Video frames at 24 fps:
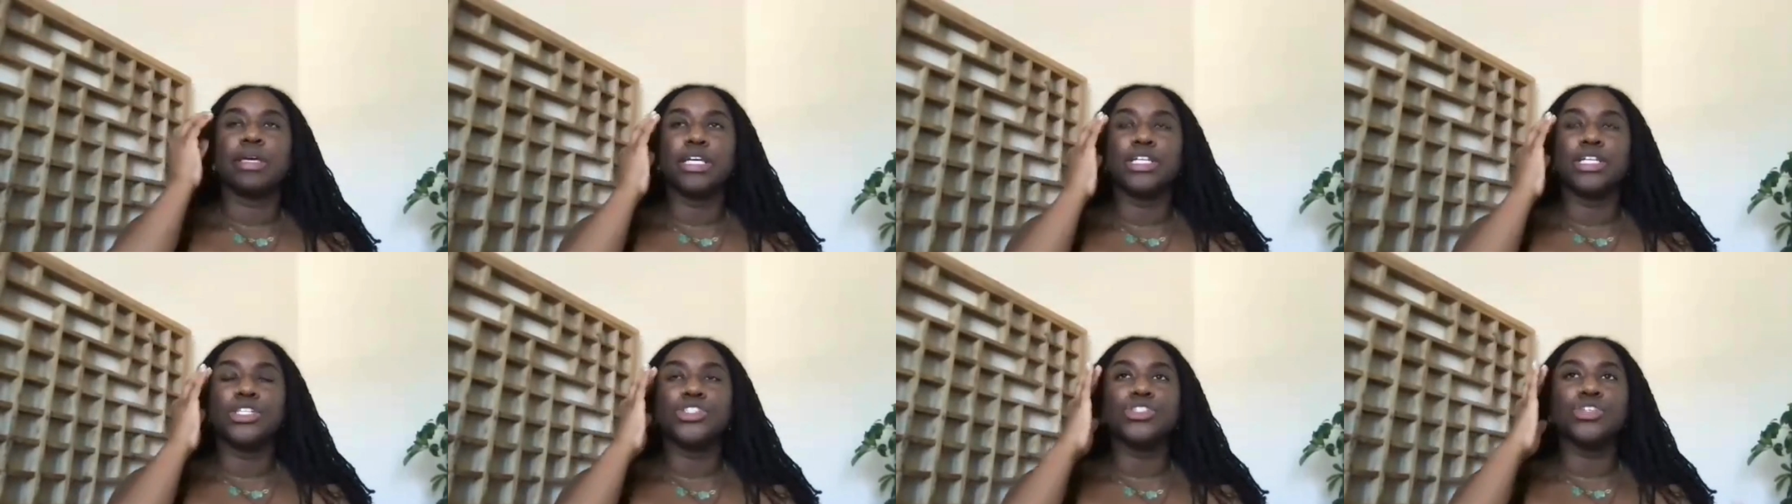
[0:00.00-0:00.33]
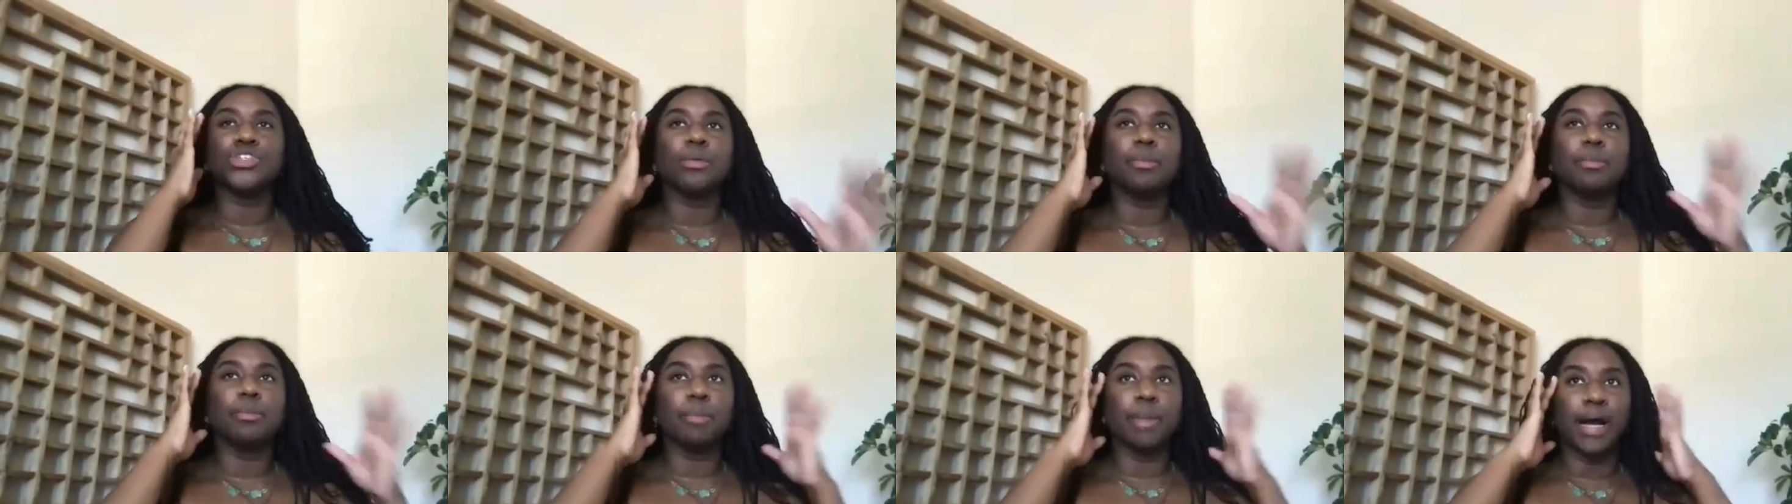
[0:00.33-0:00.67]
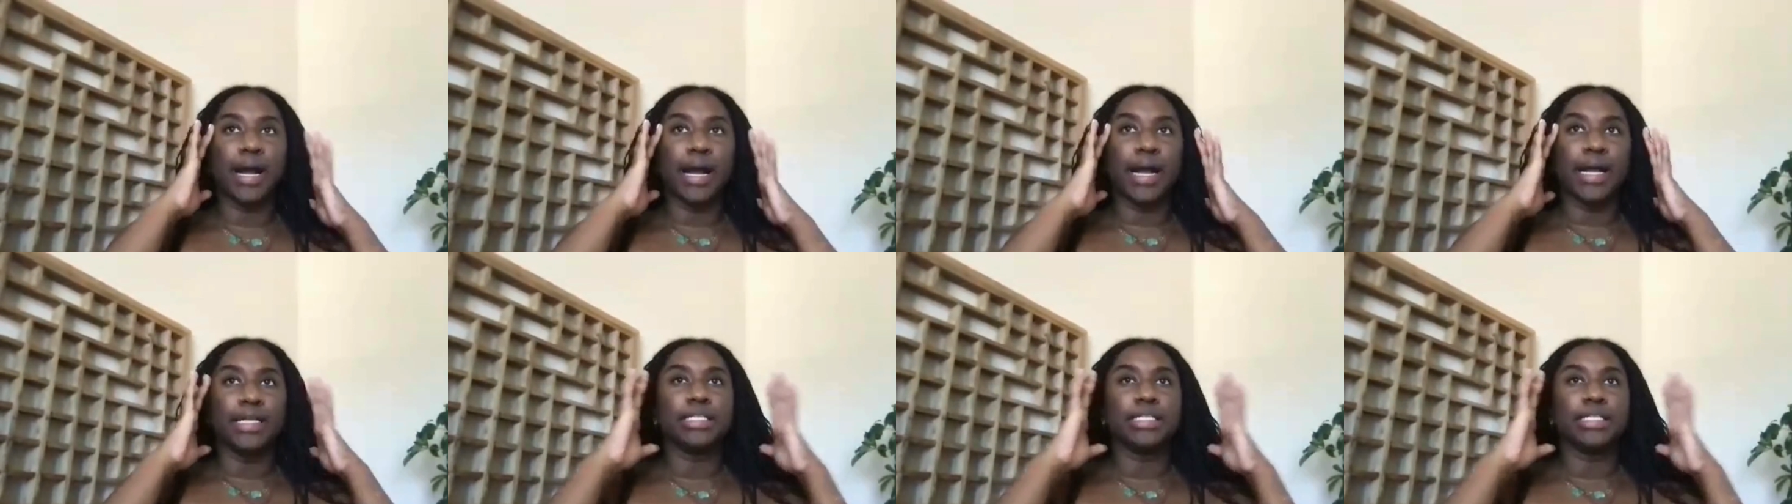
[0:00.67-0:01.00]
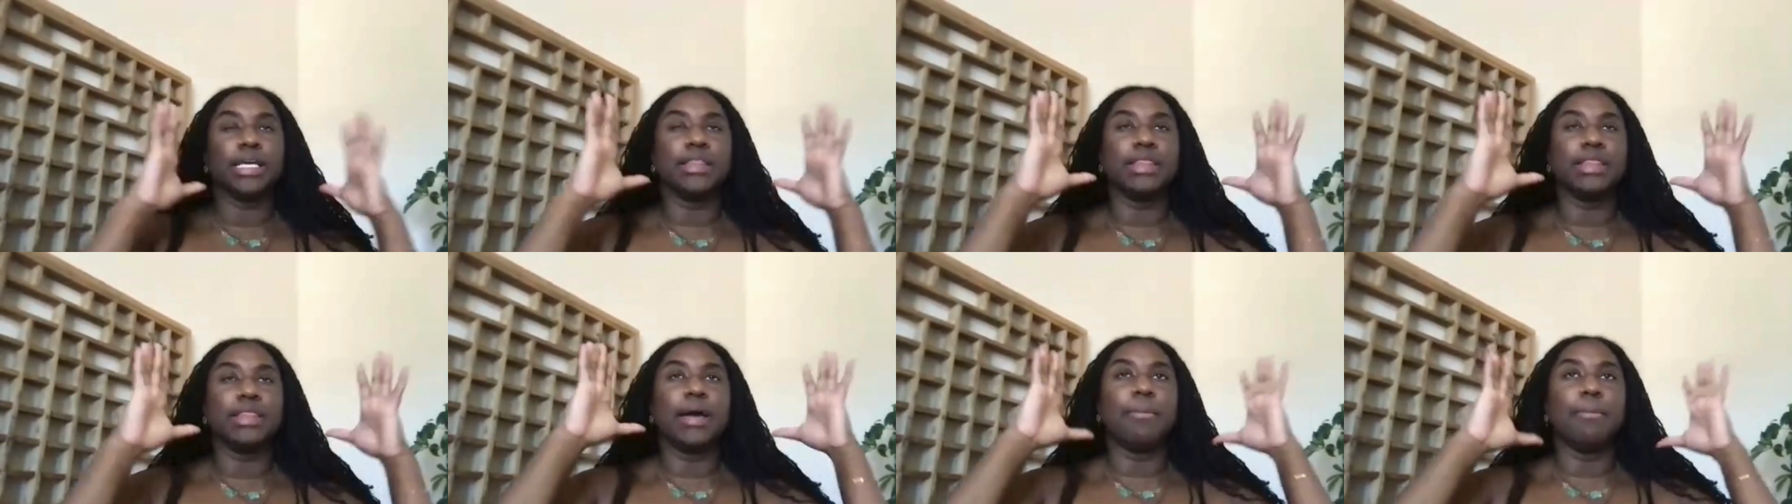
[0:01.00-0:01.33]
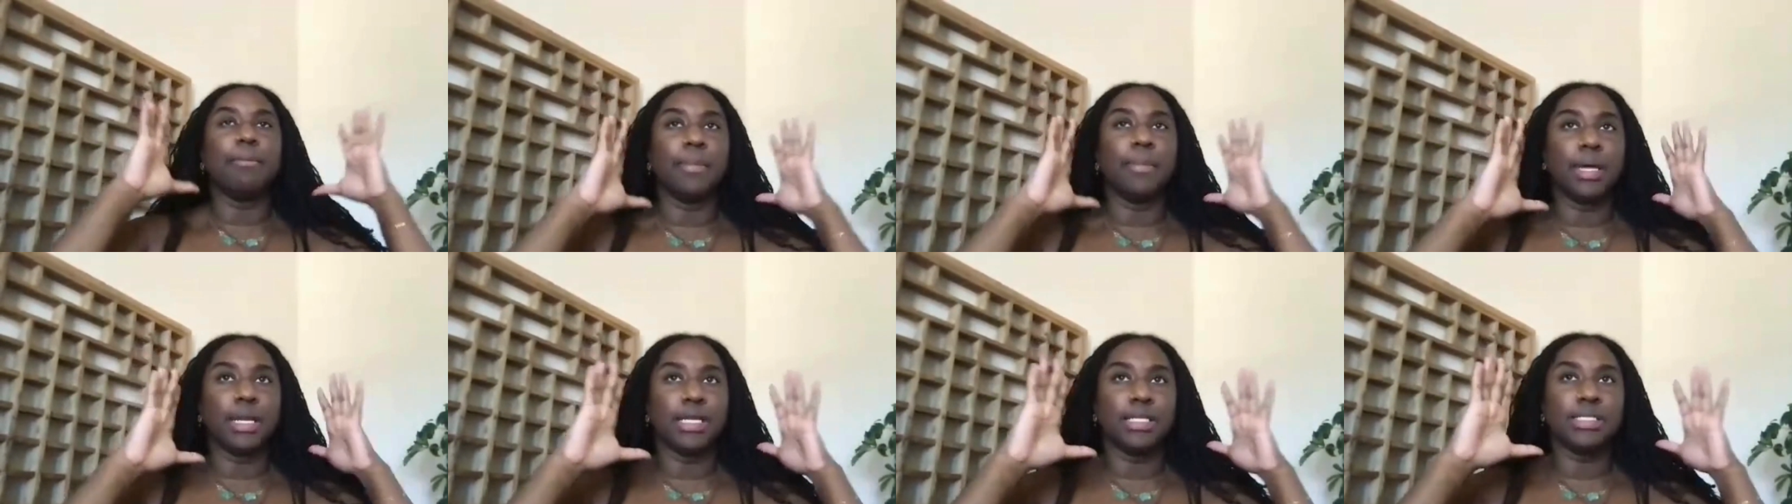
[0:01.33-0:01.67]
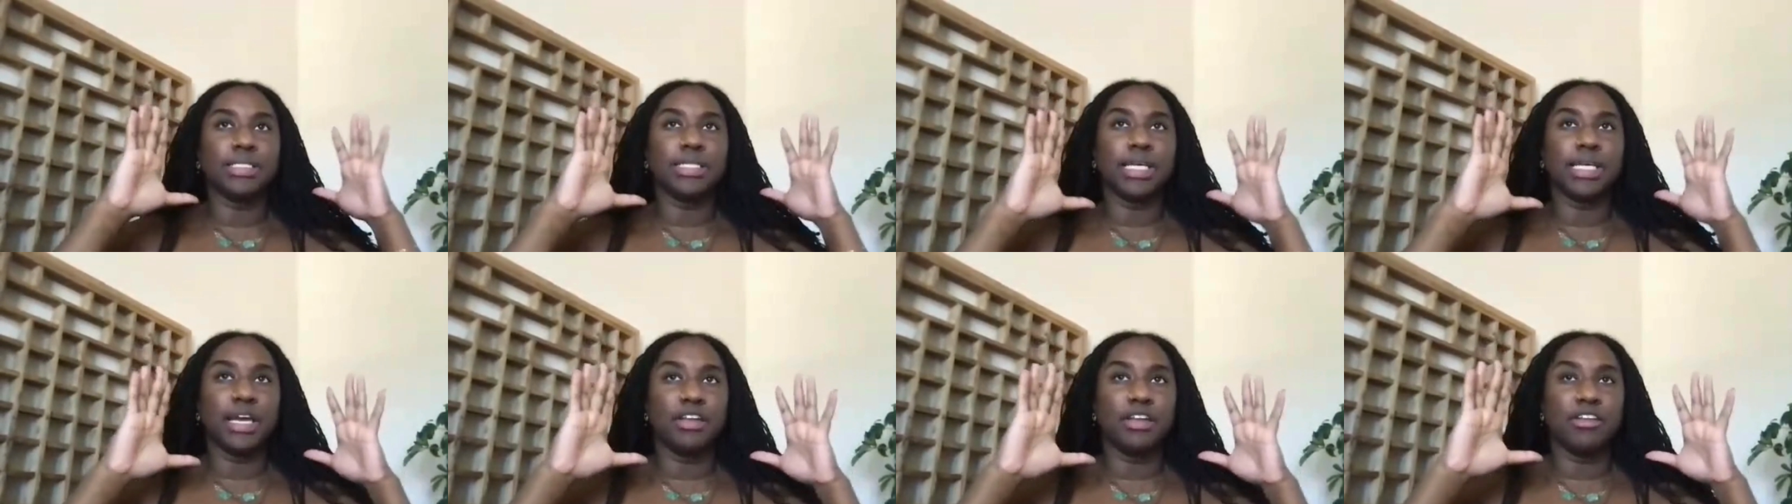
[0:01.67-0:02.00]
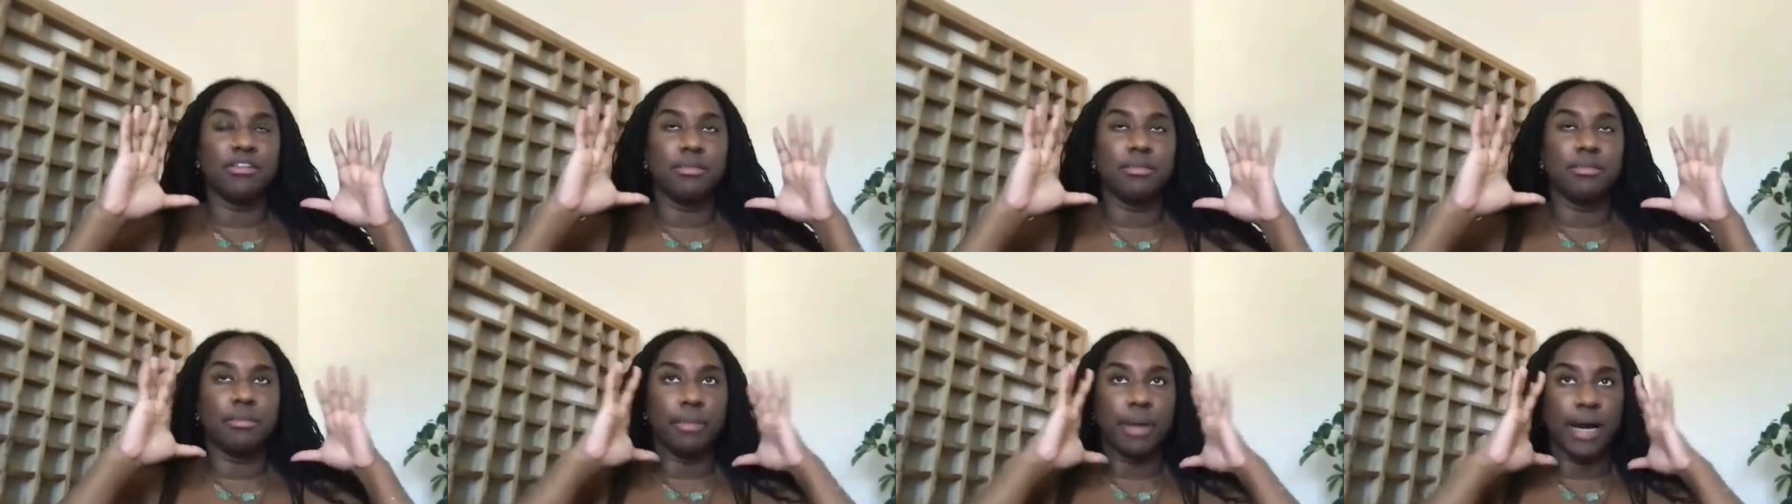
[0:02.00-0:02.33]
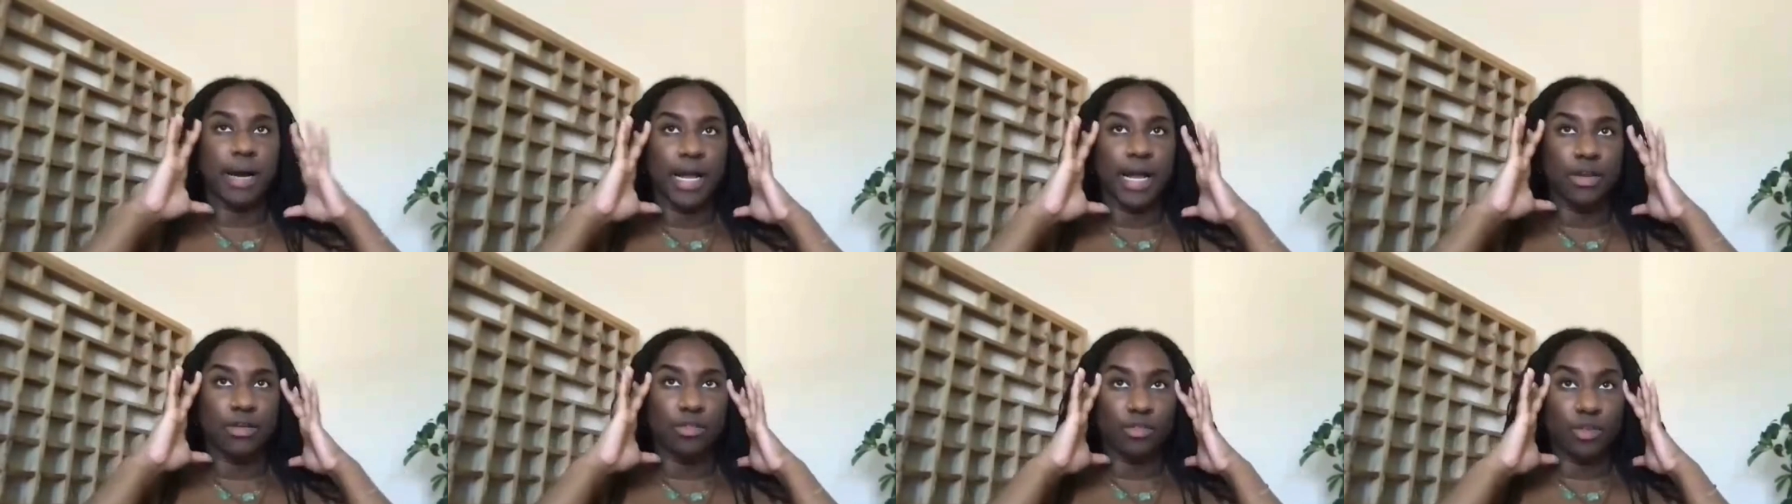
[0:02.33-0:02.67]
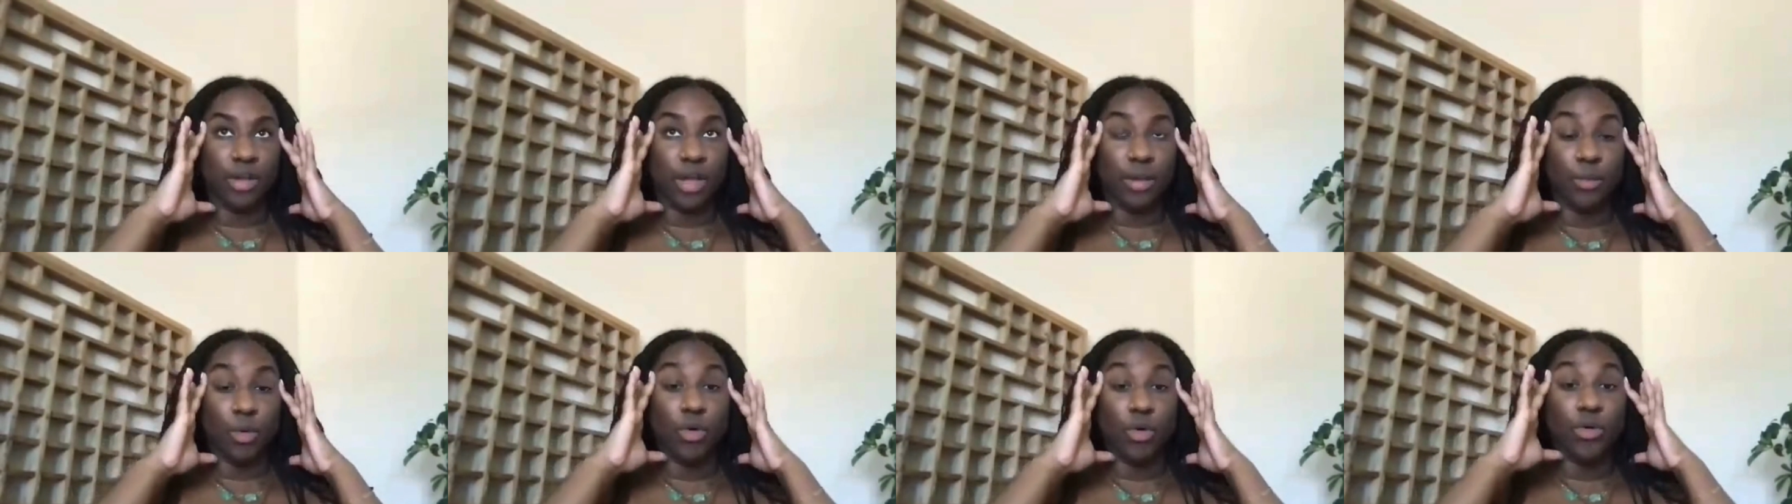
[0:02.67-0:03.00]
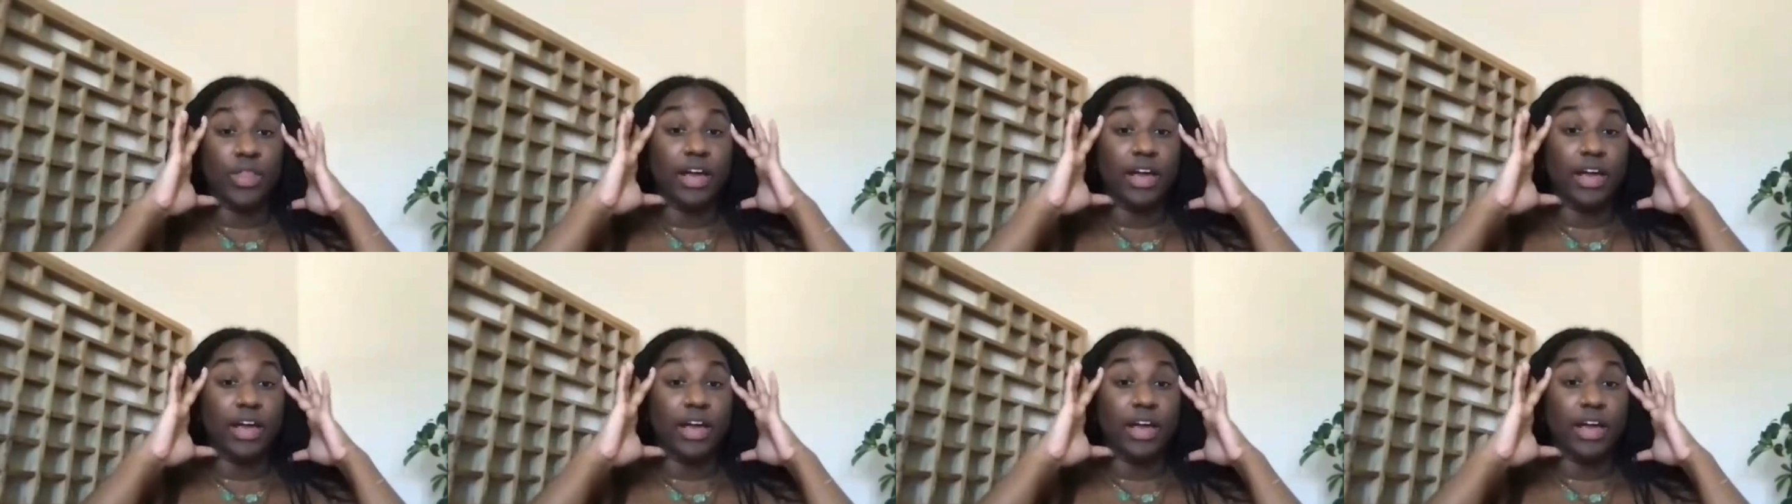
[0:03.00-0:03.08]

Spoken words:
get your mind in that meditative mind frame